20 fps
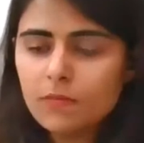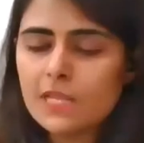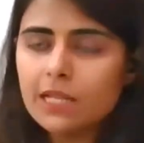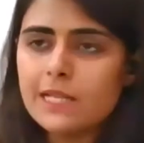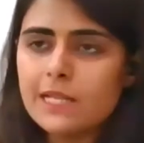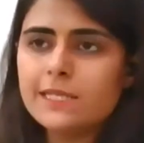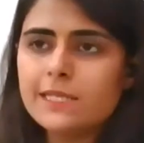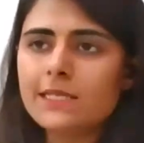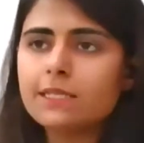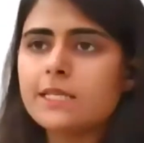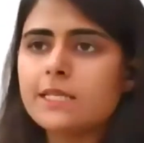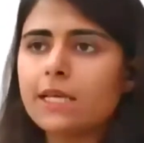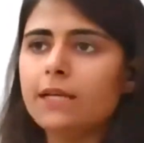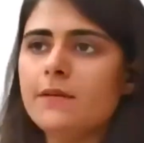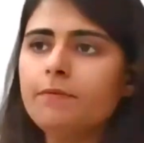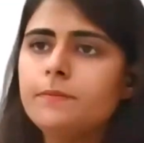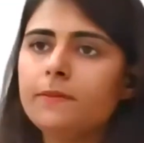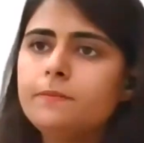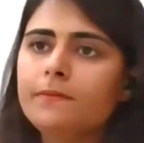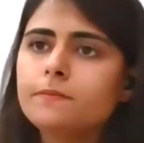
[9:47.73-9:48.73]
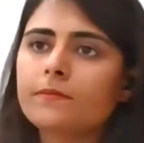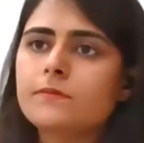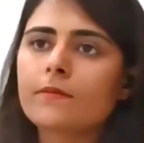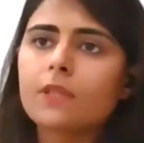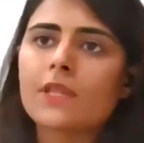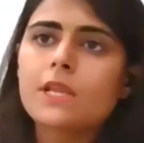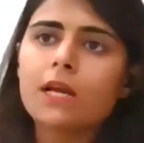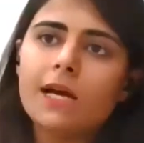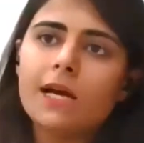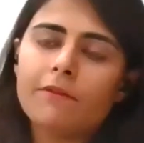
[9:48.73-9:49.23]
Let's say
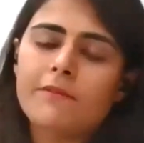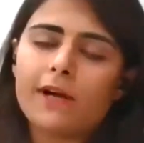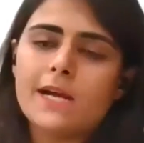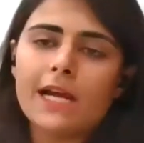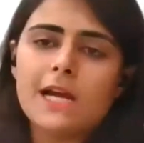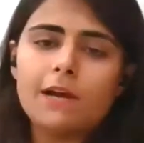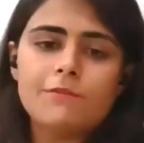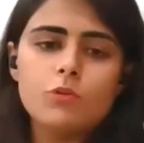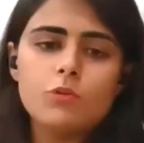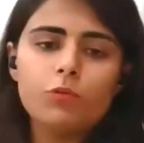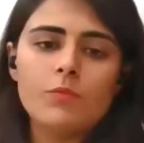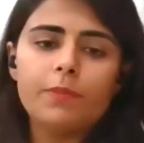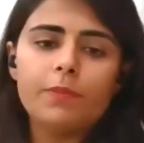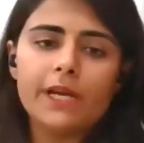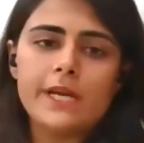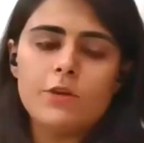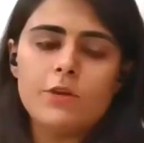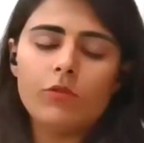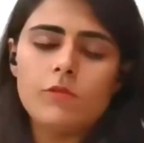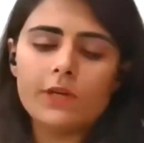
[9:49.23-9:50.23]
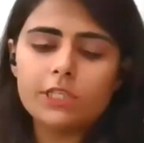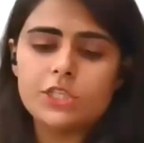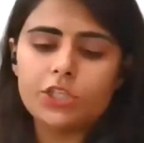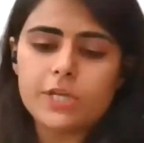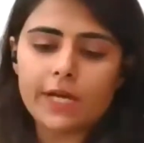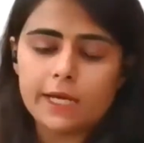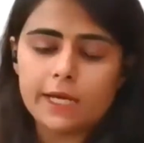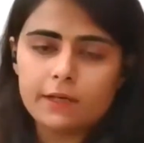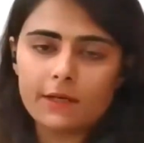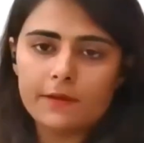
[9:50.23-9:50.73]
if I have to pay you a
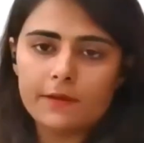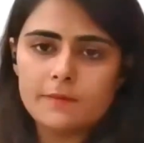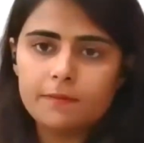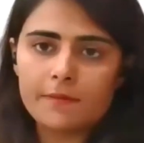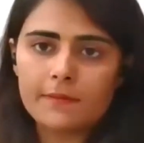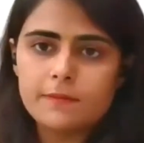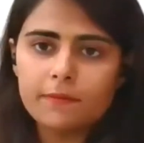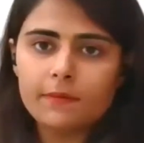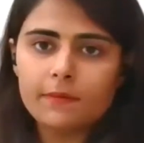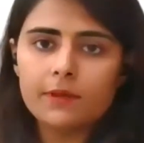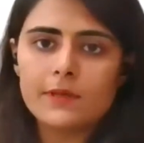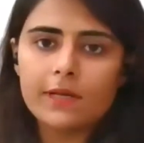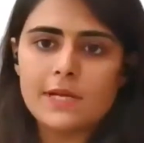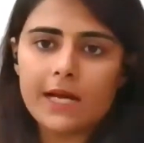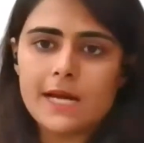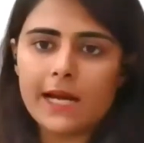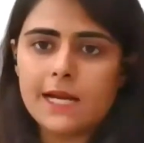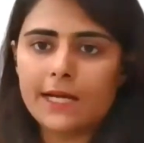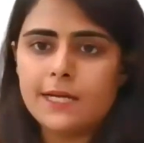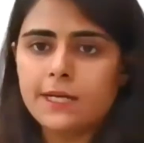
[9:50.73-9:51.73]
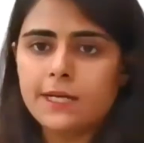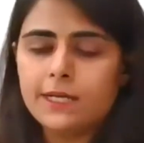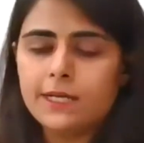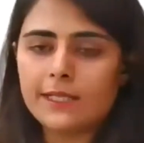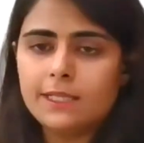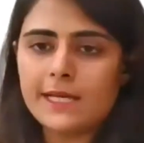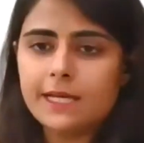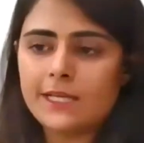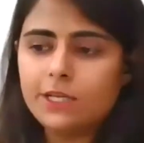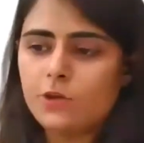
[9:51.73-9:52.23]
check, and
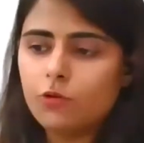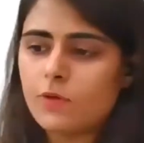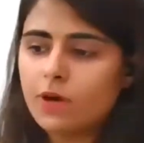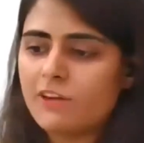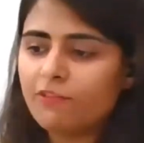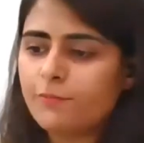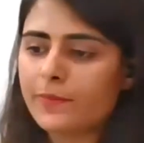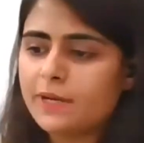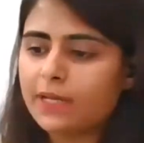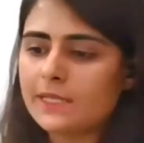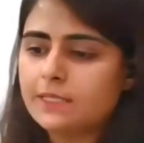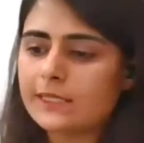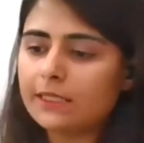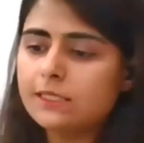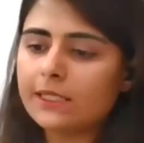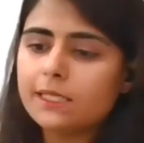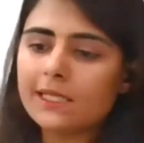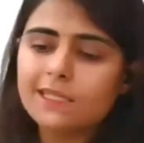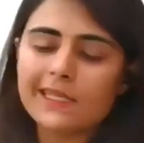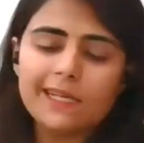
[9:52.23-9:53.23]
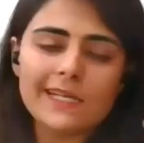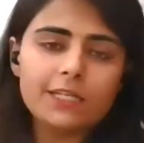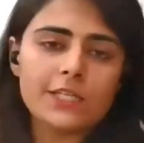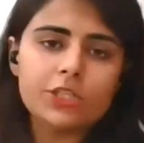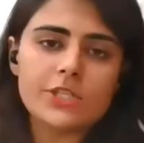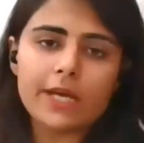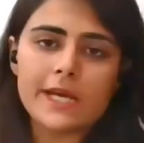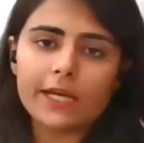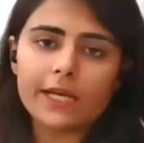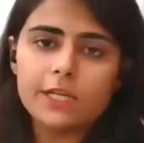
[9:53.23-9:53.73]
then you have presented that
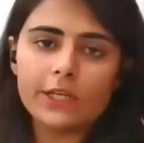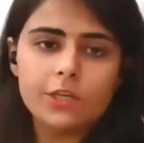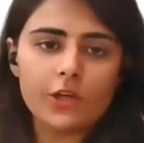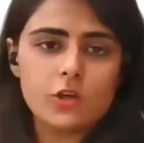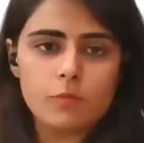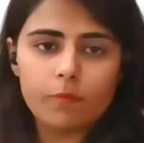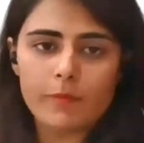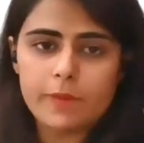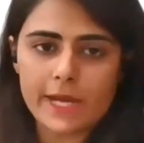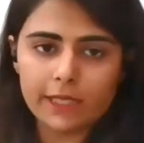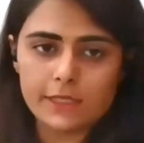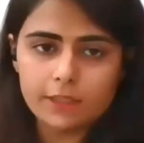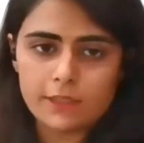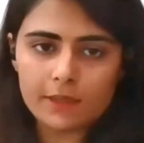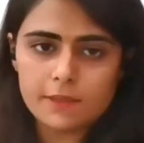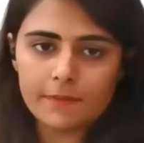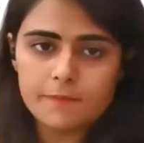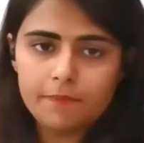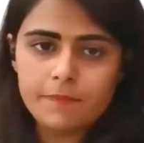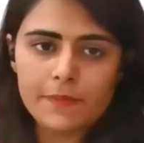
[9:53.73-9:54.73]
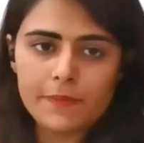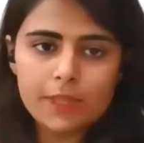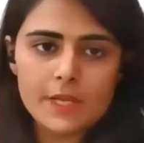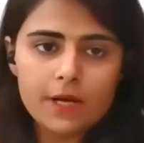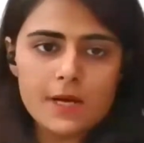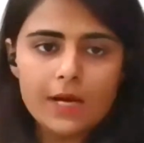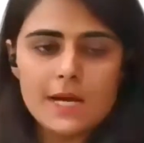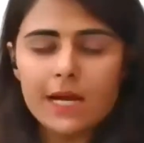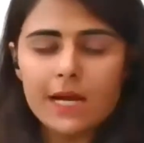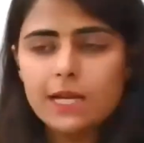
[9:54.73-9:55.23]
check in your bank.
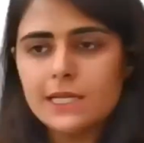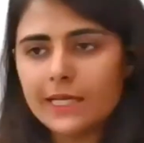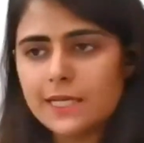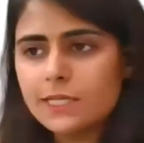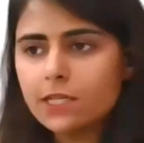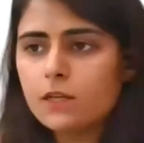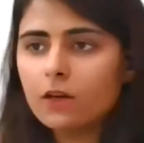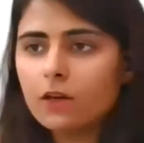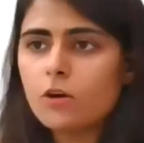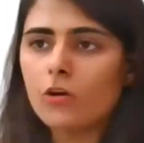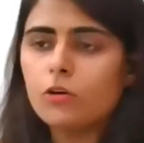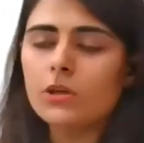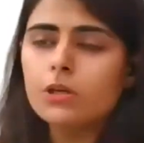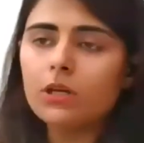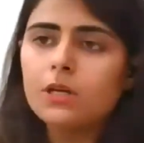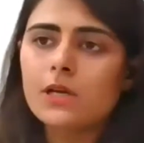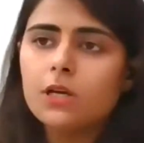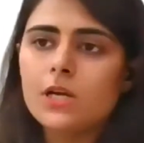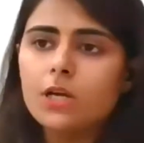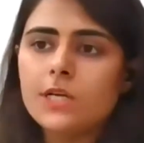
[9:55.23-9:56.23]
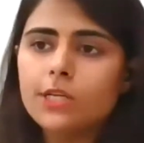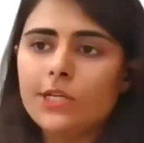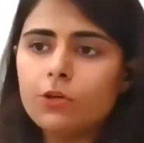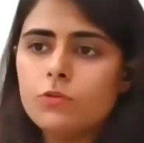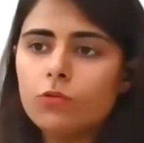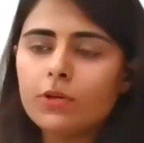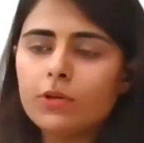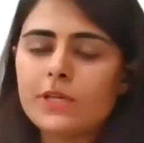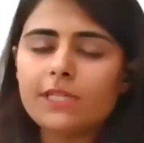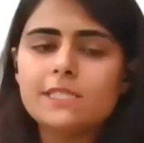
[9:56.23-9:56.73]
Later on,
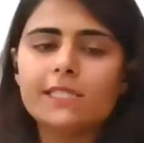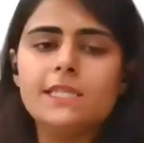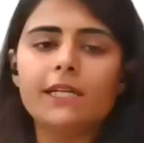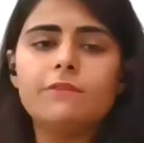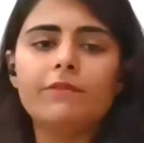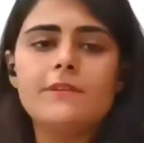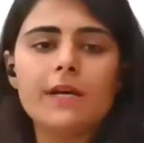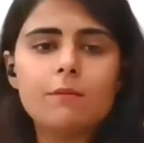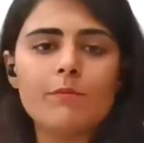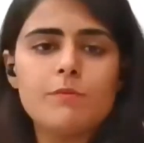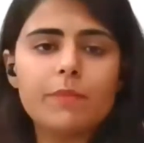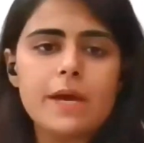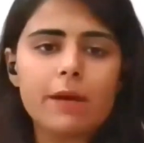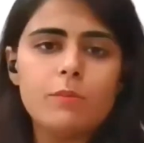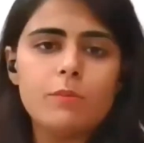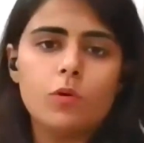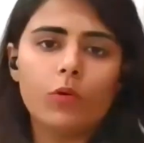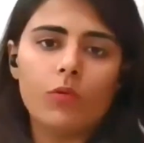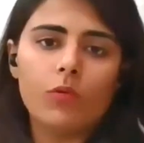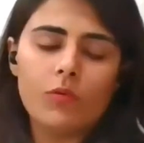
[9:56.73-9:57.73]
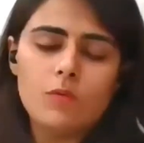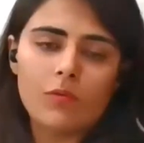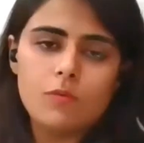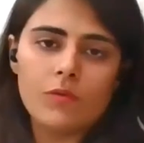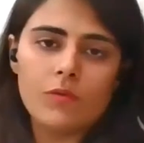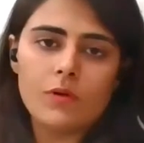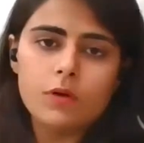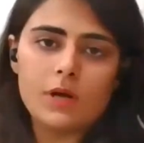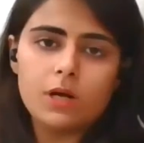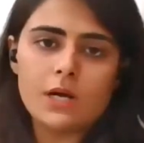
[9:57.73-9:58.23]
you received a memo.
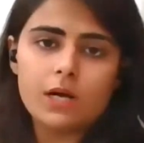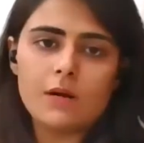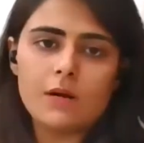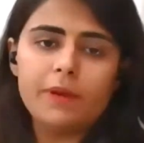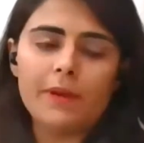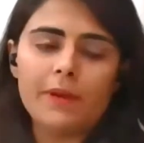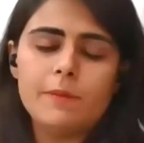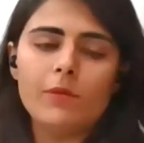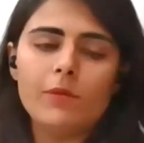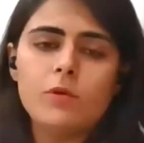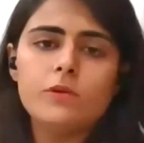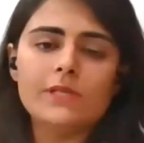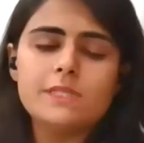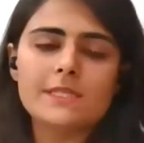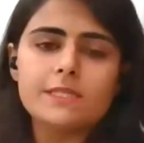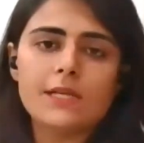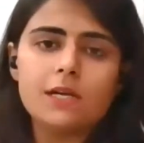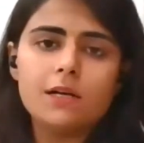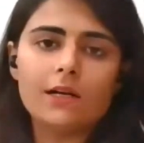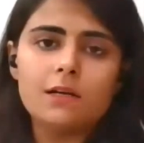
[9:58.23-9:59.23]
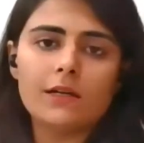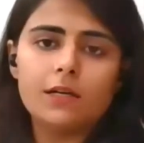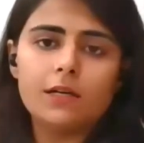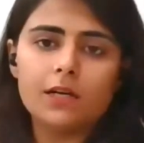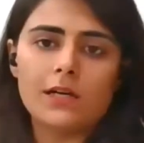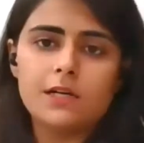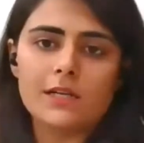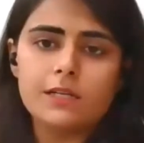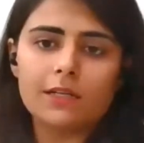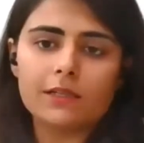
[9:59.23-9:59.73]
A memo is
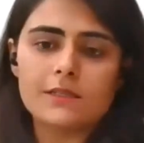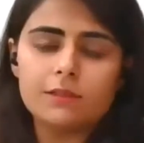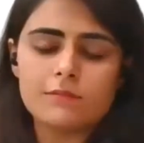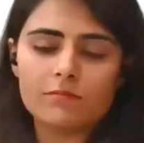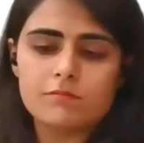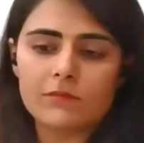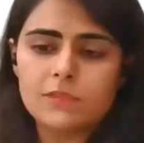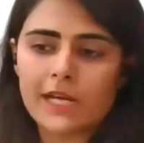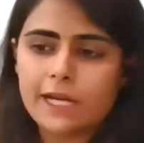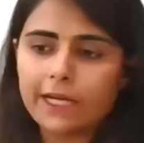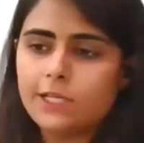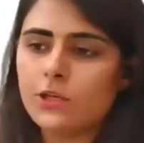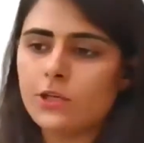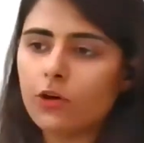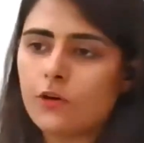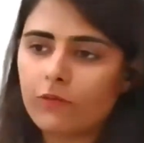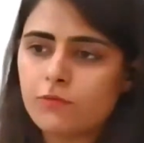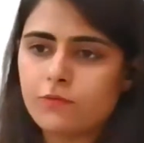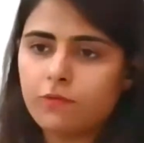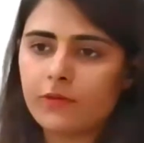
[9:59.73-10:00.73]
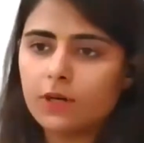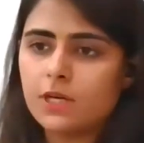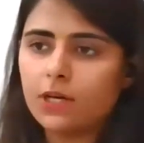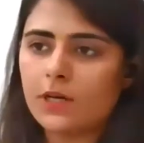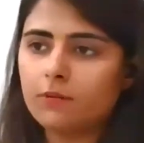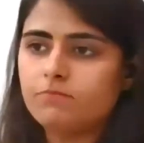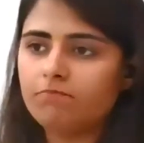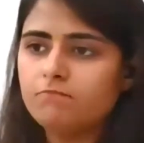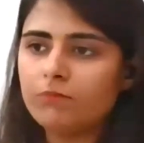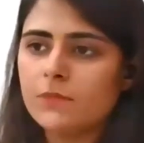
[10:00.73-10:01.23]
a kind of
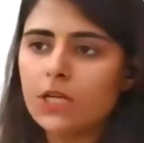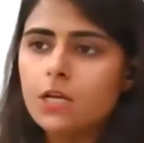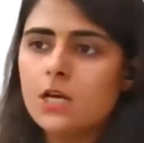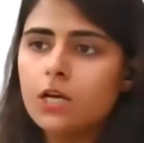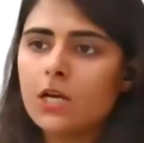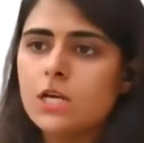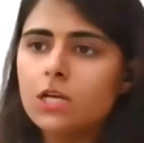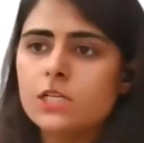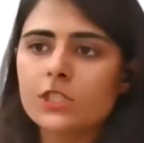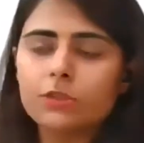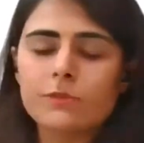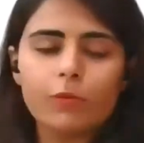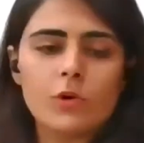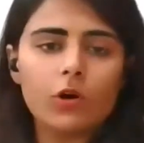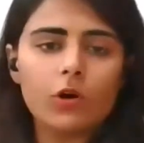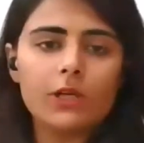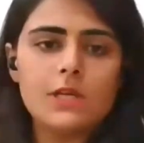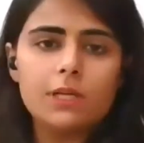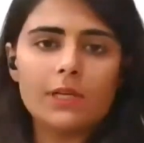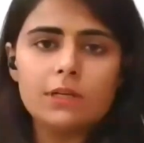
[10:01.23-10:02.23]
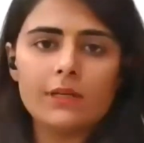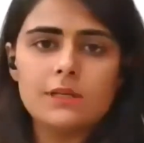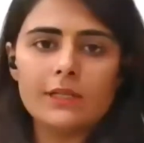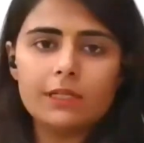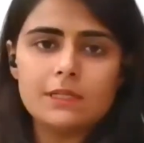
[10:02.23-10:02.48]
small